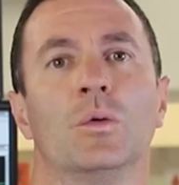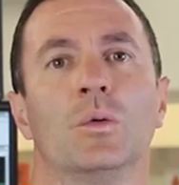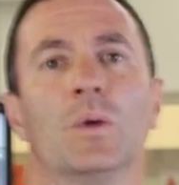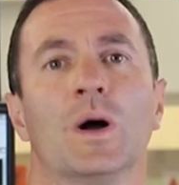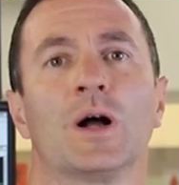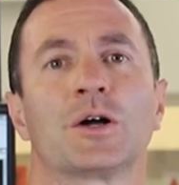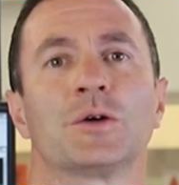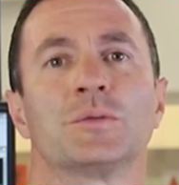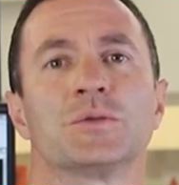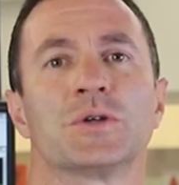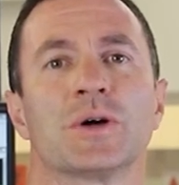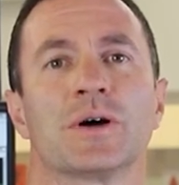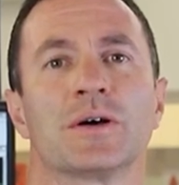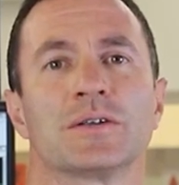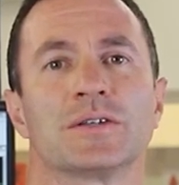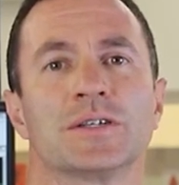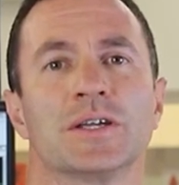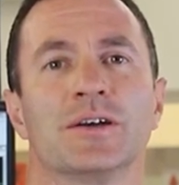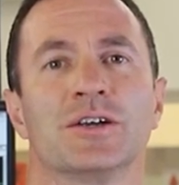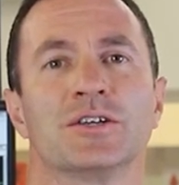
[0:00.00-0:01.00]
Welcome to our
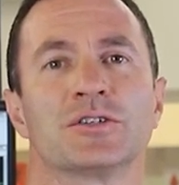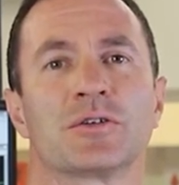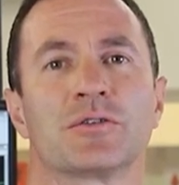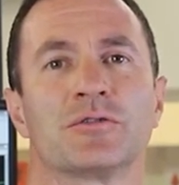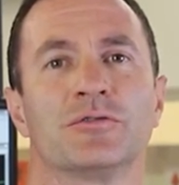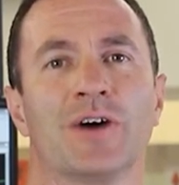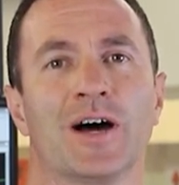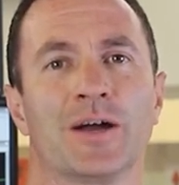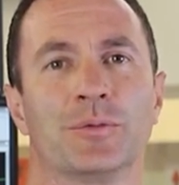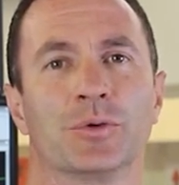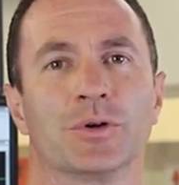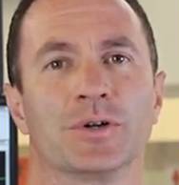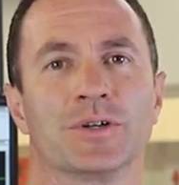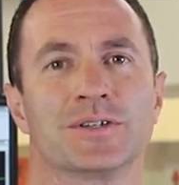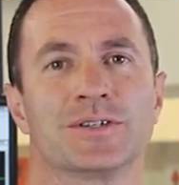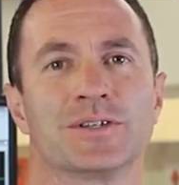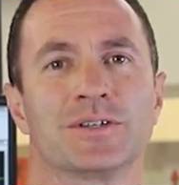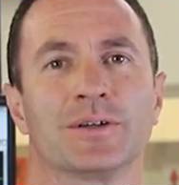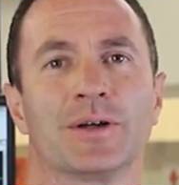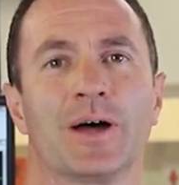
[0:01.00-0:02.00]
series on
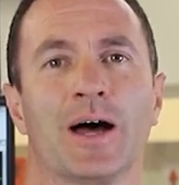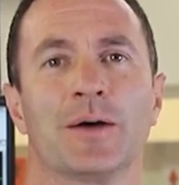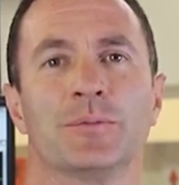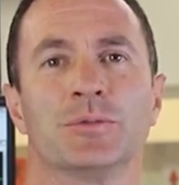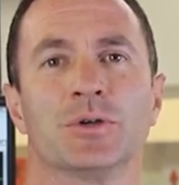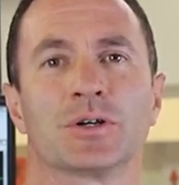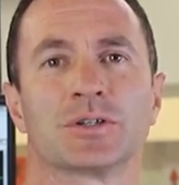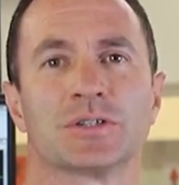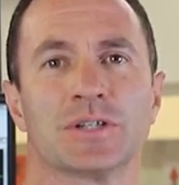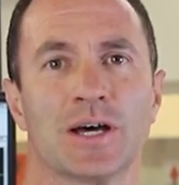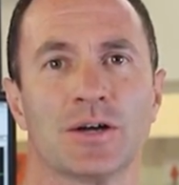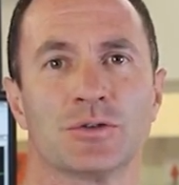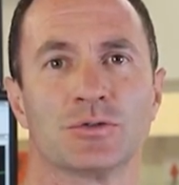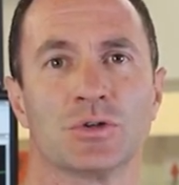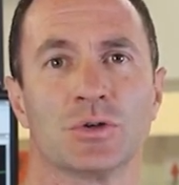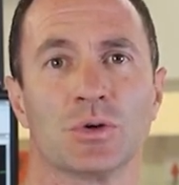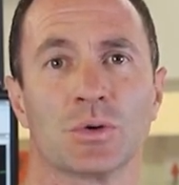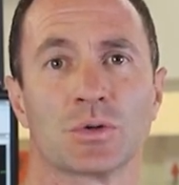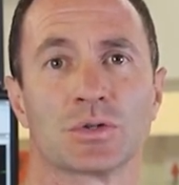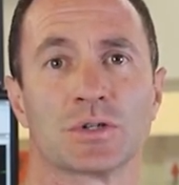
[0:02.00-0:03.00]
fibroids. I'm Dr. Andrew
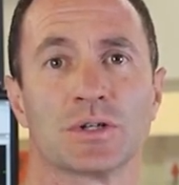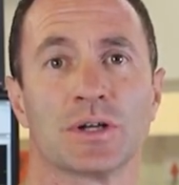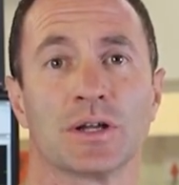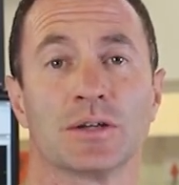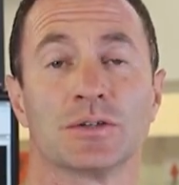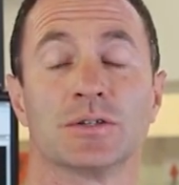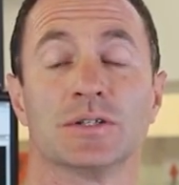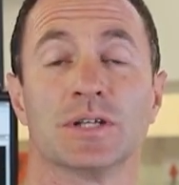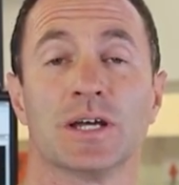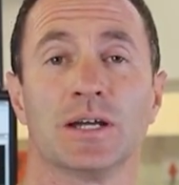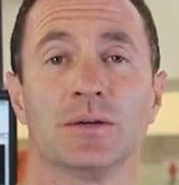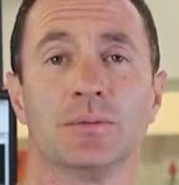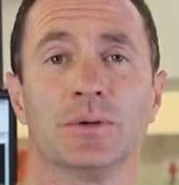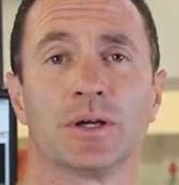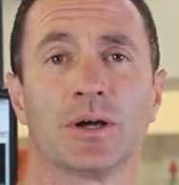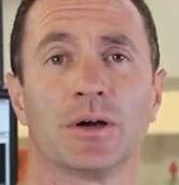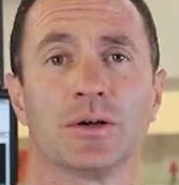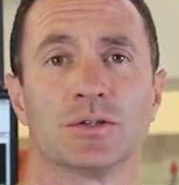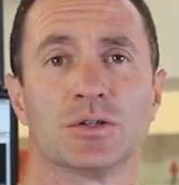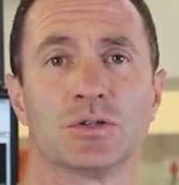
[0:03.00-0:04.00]
Lawson, and today we're
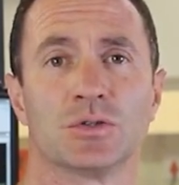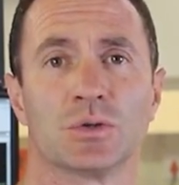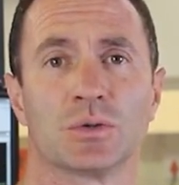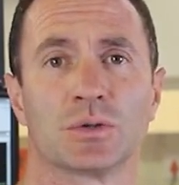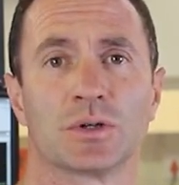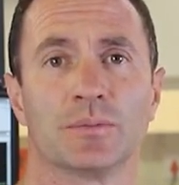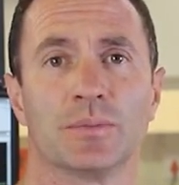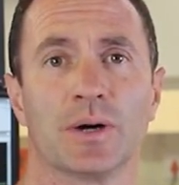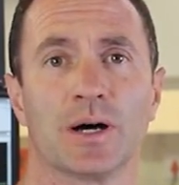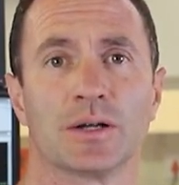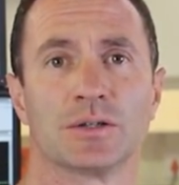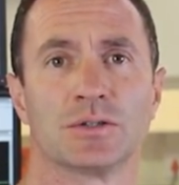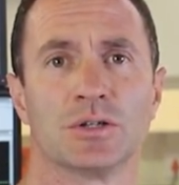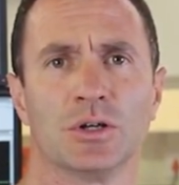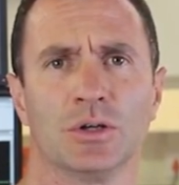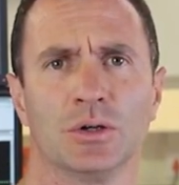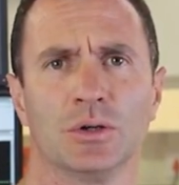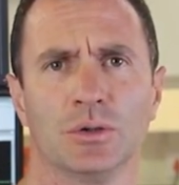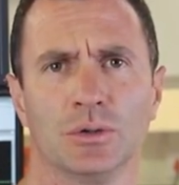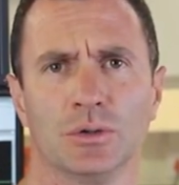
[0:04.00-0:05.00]
going to talk about
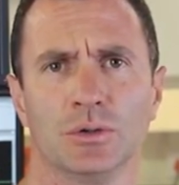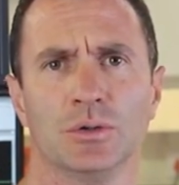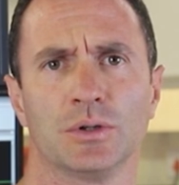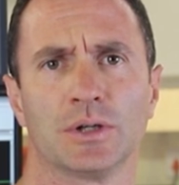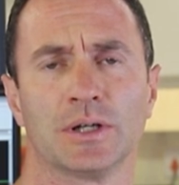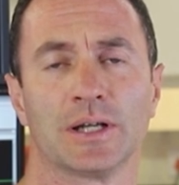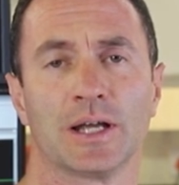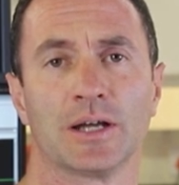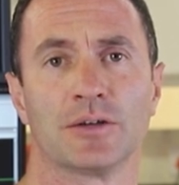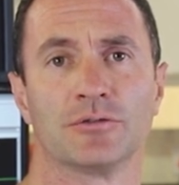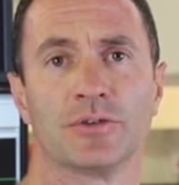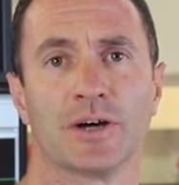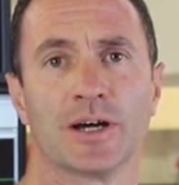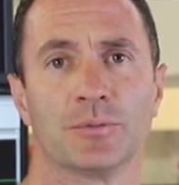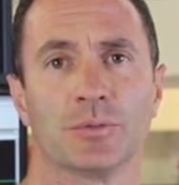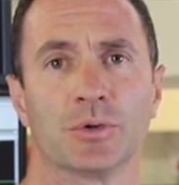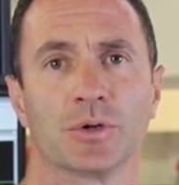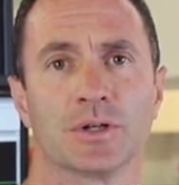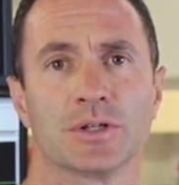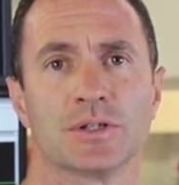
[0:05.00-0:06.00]
who can get
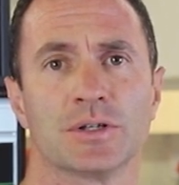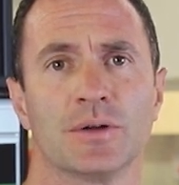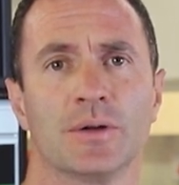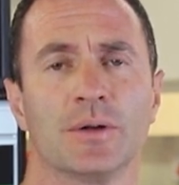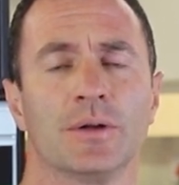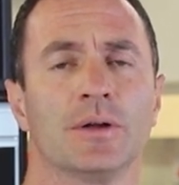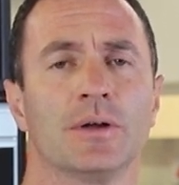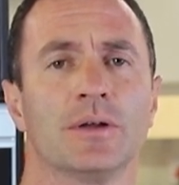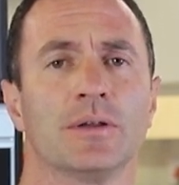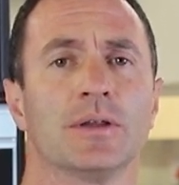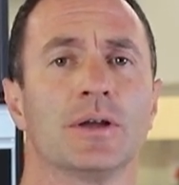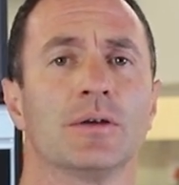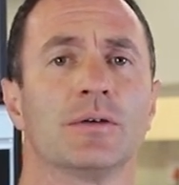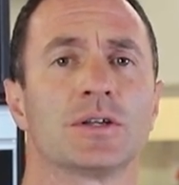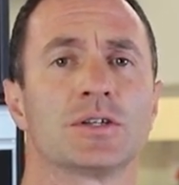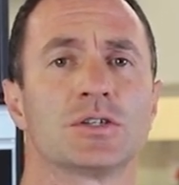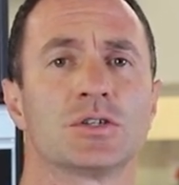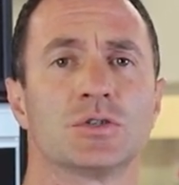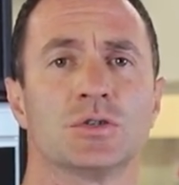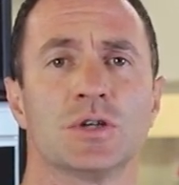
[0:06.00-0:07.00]
fibroids. They're
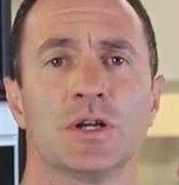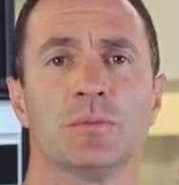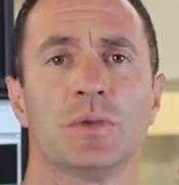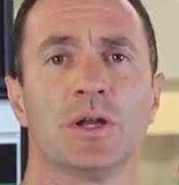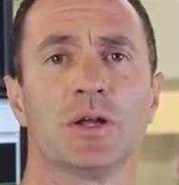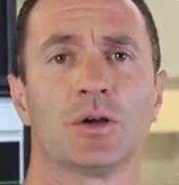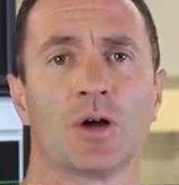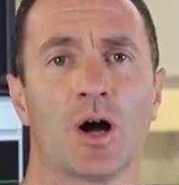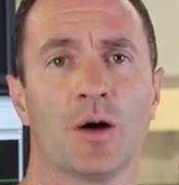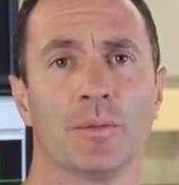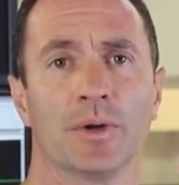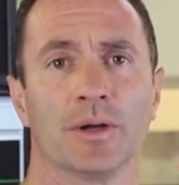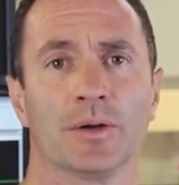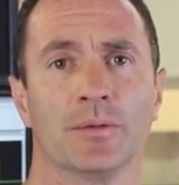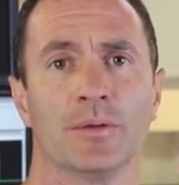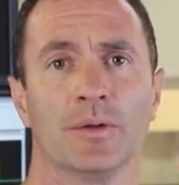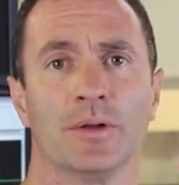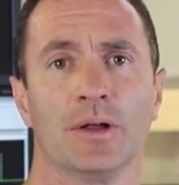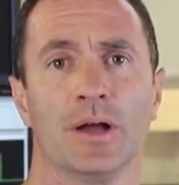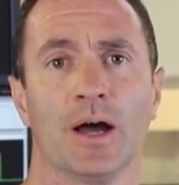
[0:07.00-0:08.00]
extremely common
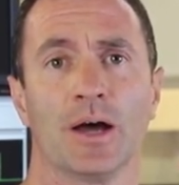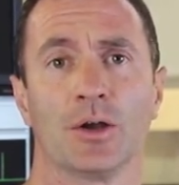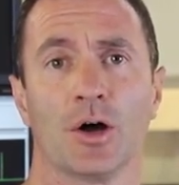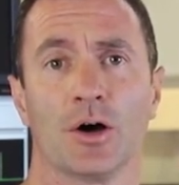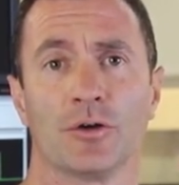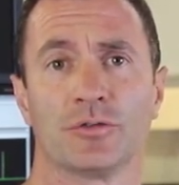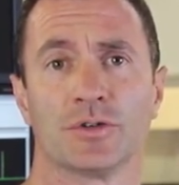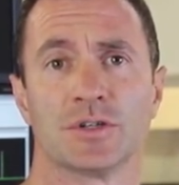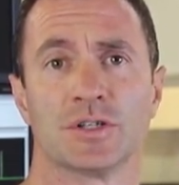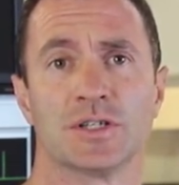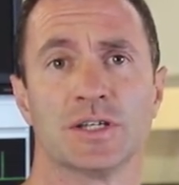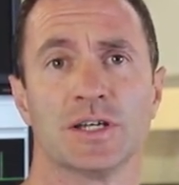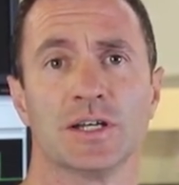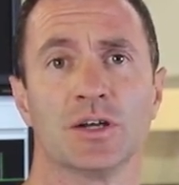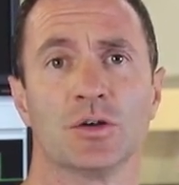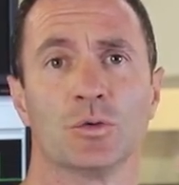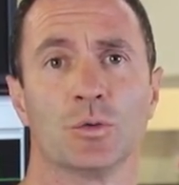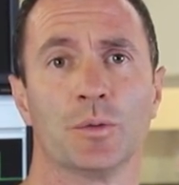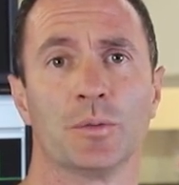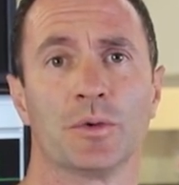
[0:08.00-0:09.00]
and often seen
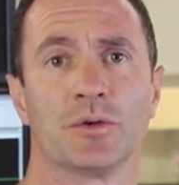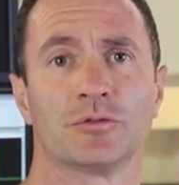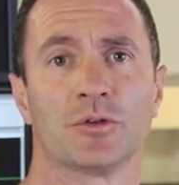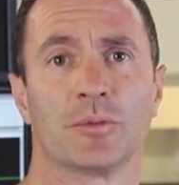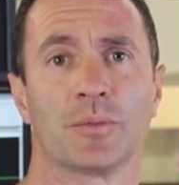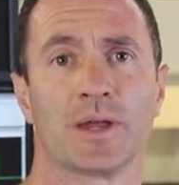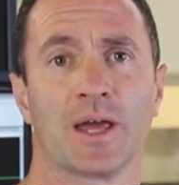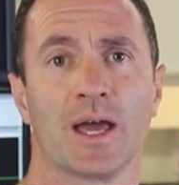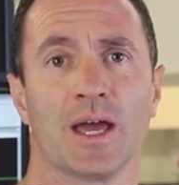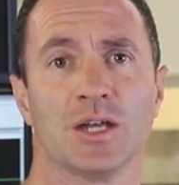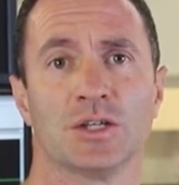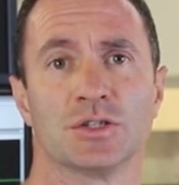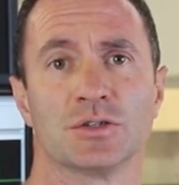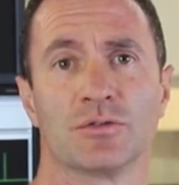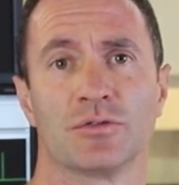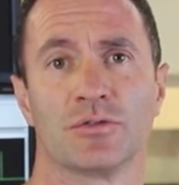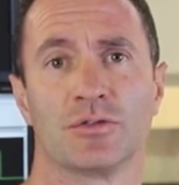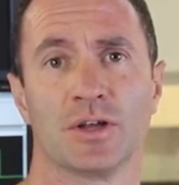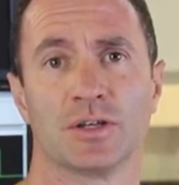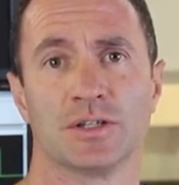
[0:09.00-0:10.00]
in women from the age of
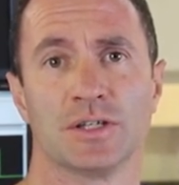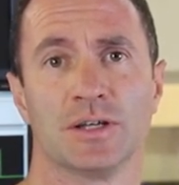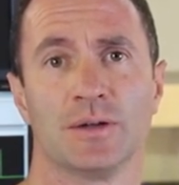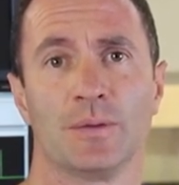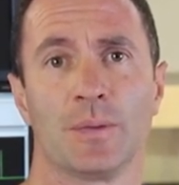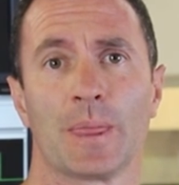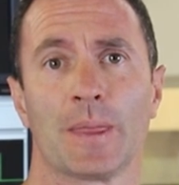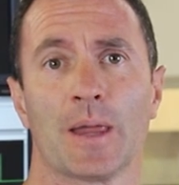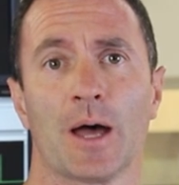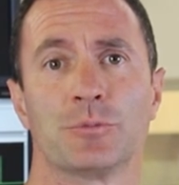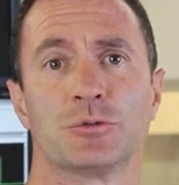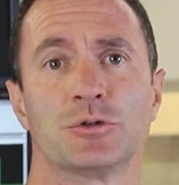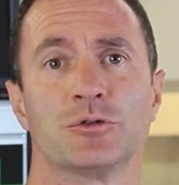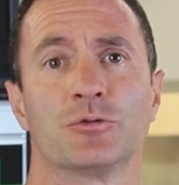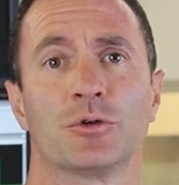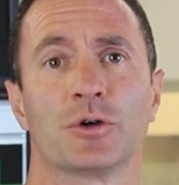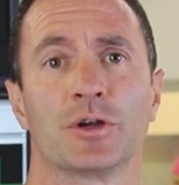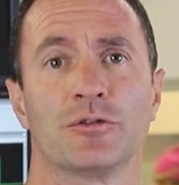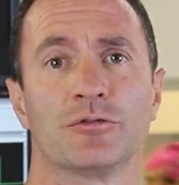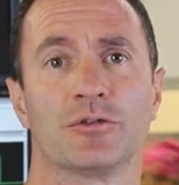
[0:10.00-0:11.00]
30 up to
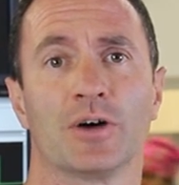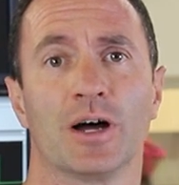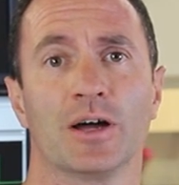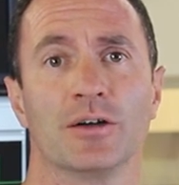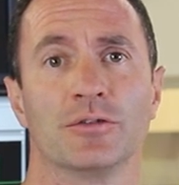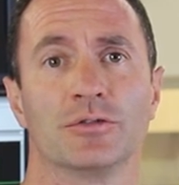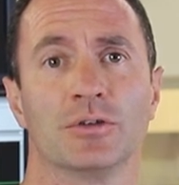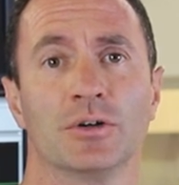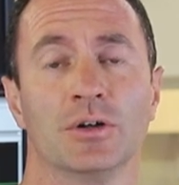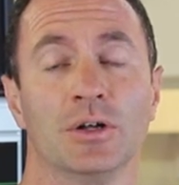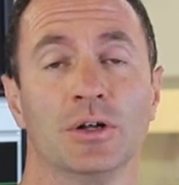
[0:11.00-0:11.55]
45.